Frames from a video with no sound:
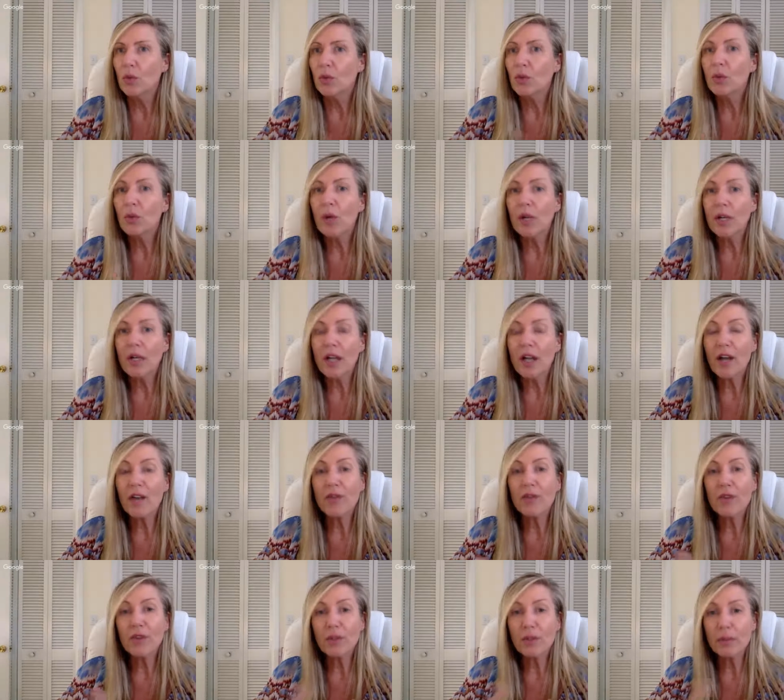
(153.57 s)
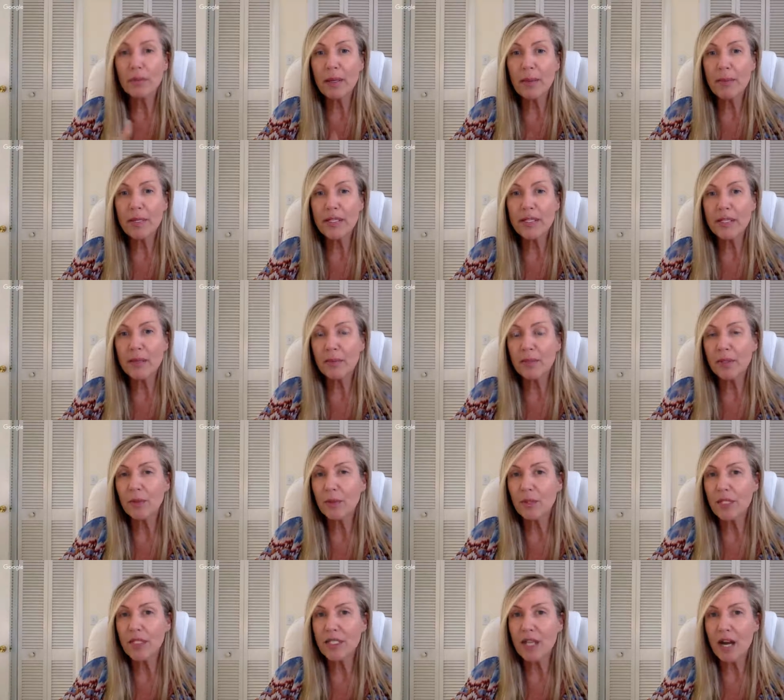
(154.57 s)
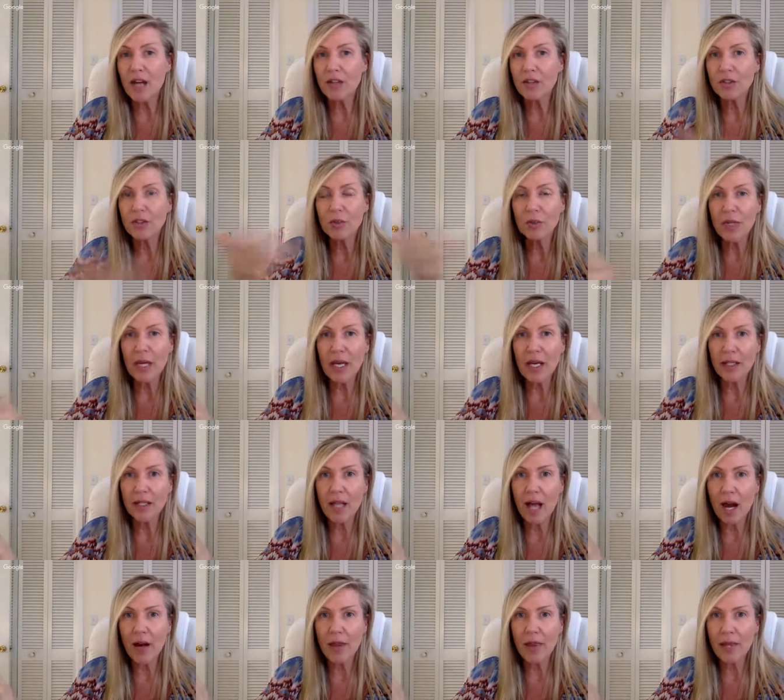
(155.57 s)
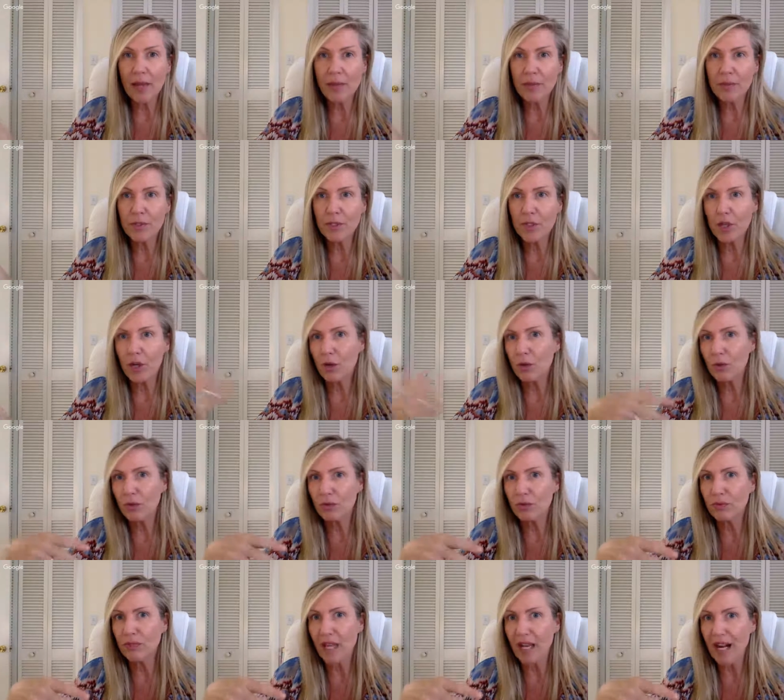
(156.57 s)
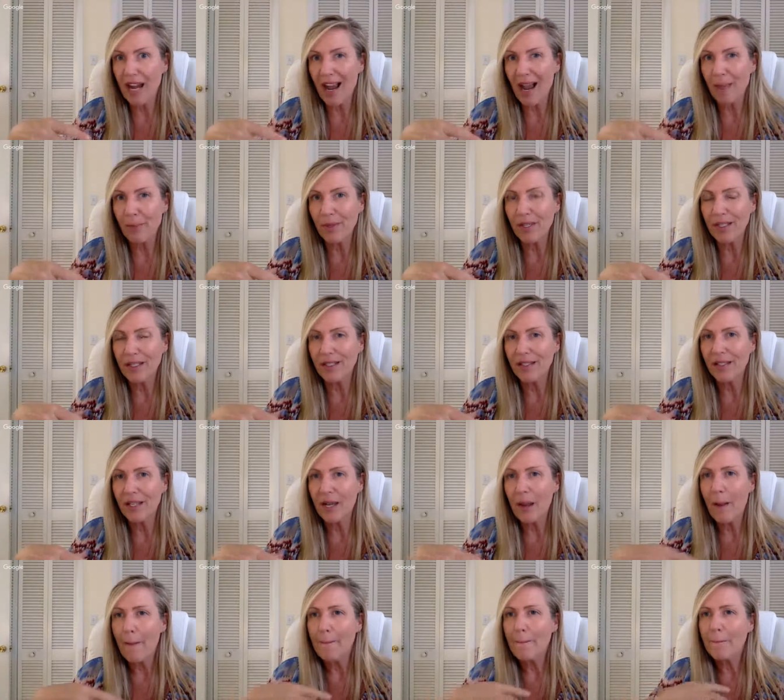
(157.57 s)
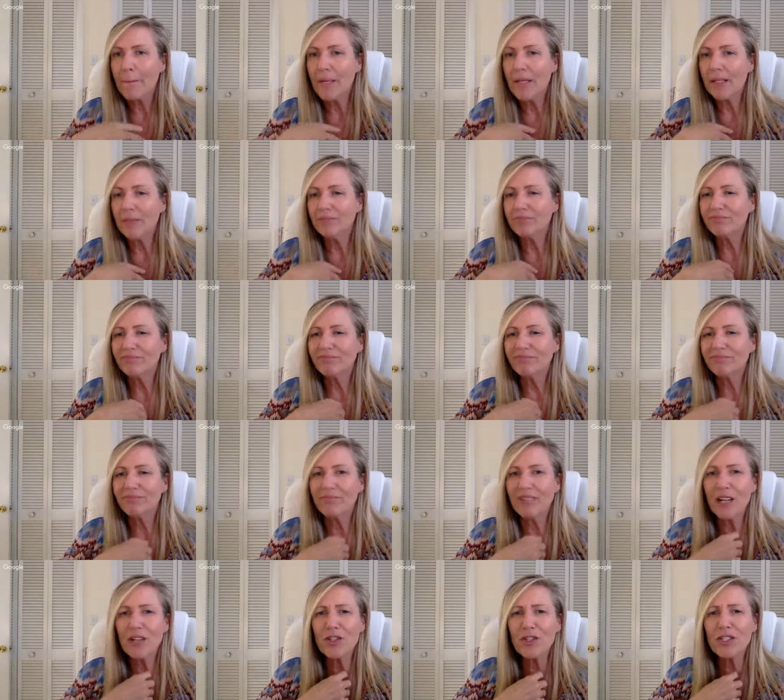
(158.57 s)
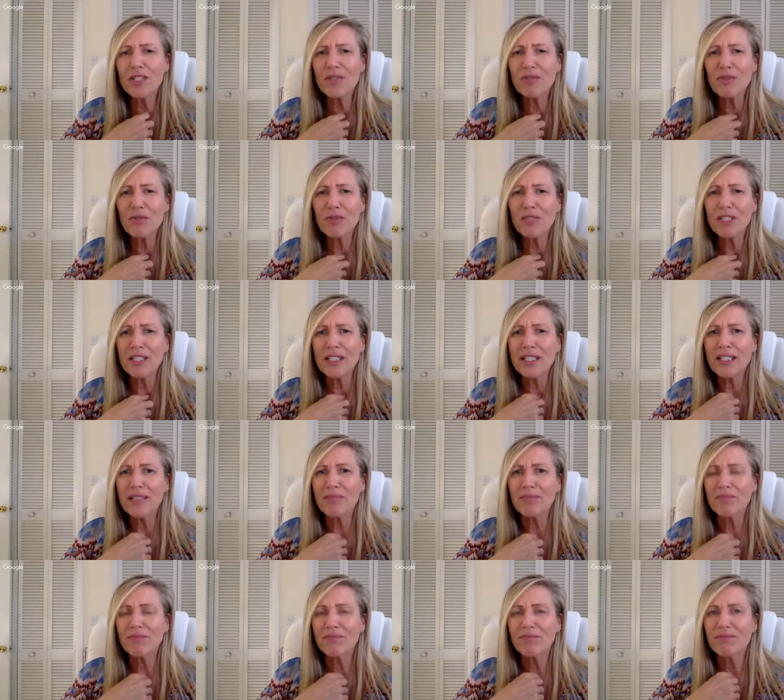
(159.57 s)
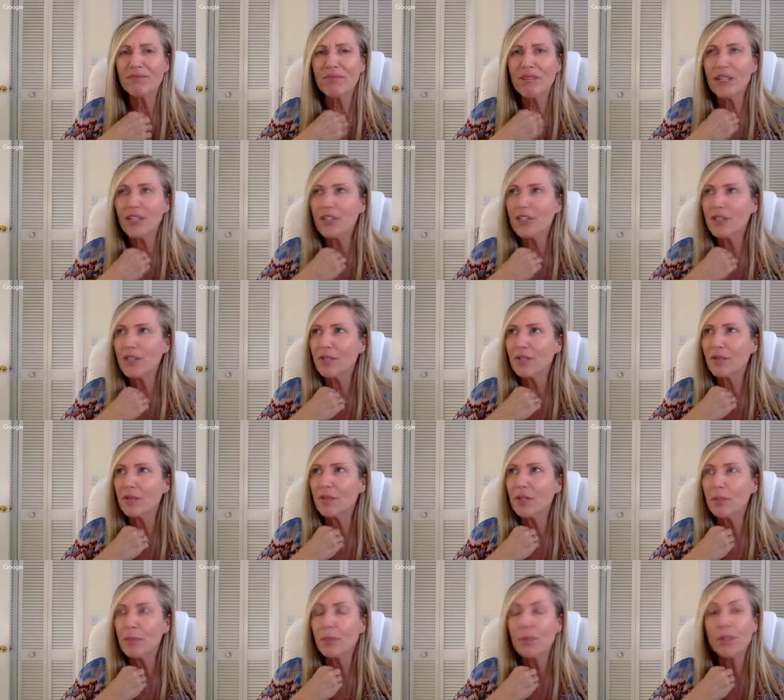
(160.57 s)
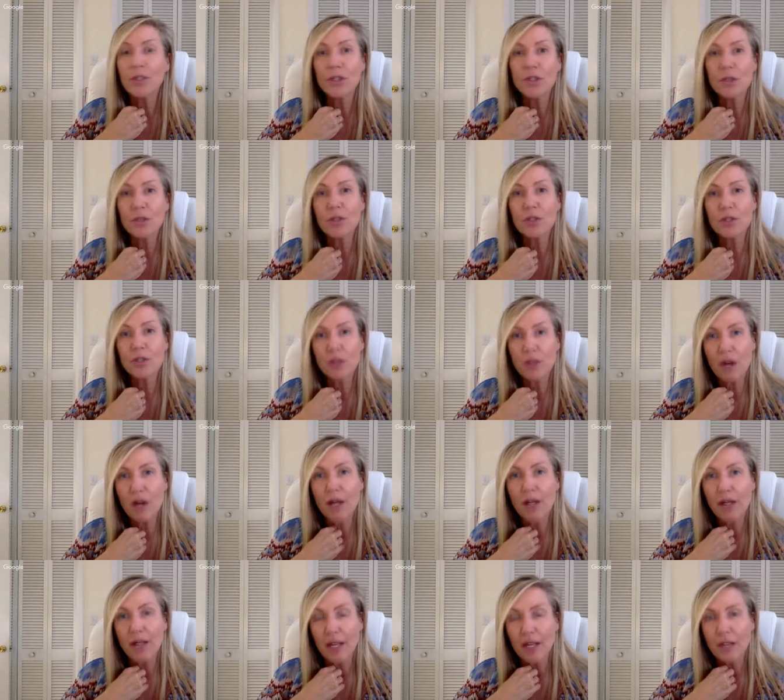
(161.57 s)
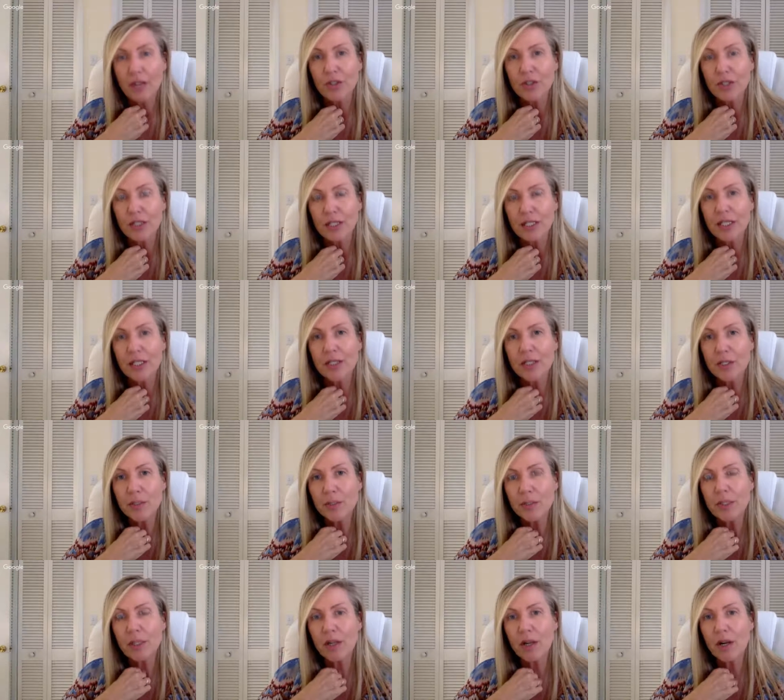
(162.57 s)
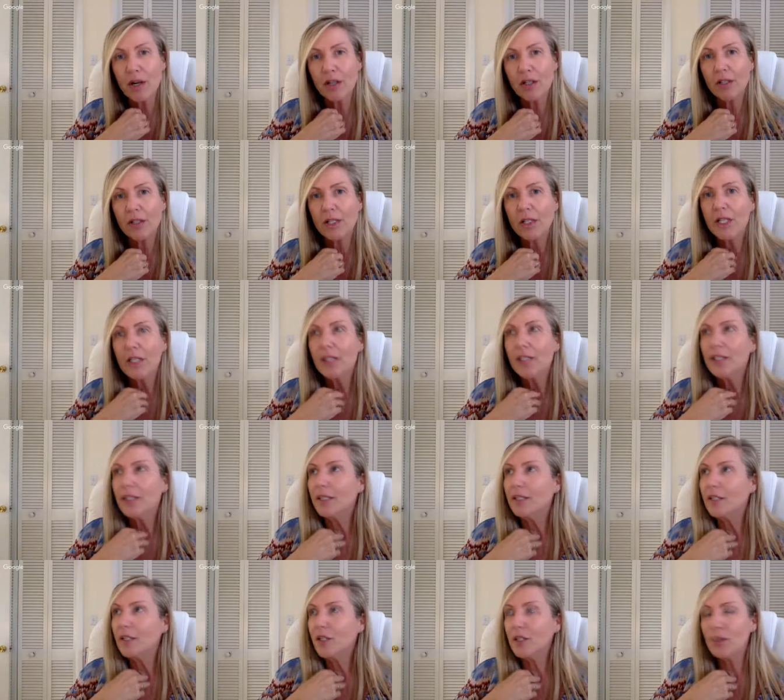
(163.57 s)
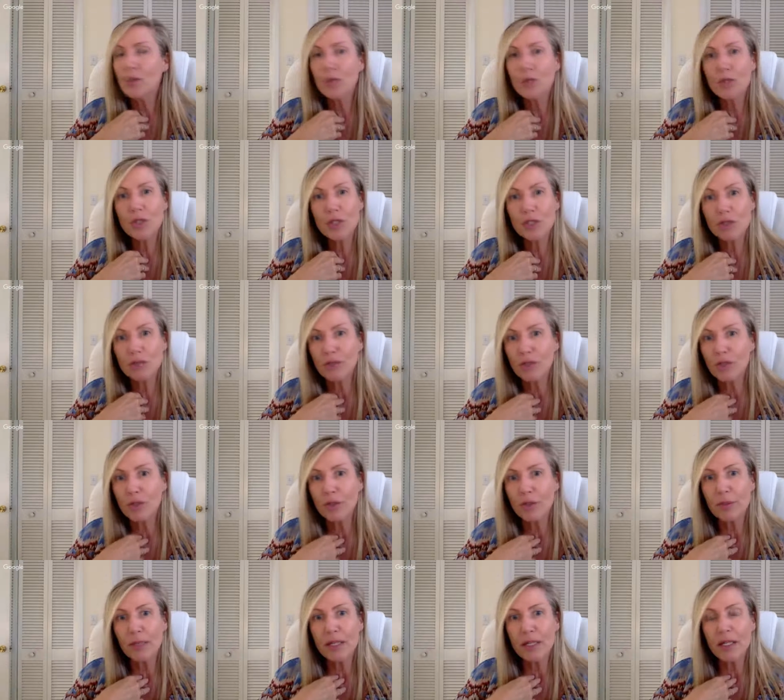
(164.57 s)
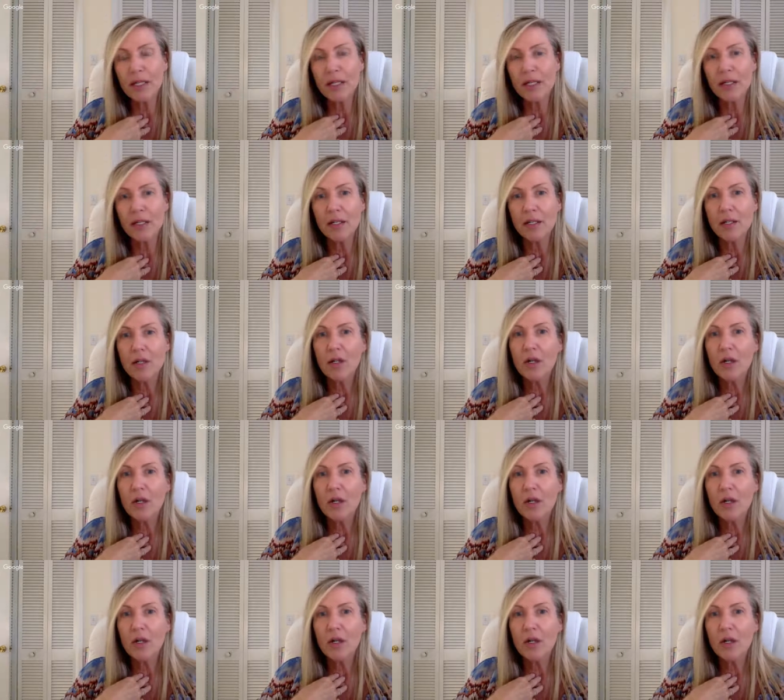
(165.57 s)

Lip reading: would want to cover maybe something with a doctor, and we had a lot of them, so that happened. But I just never really put too much thought actually into PR and the news and local media.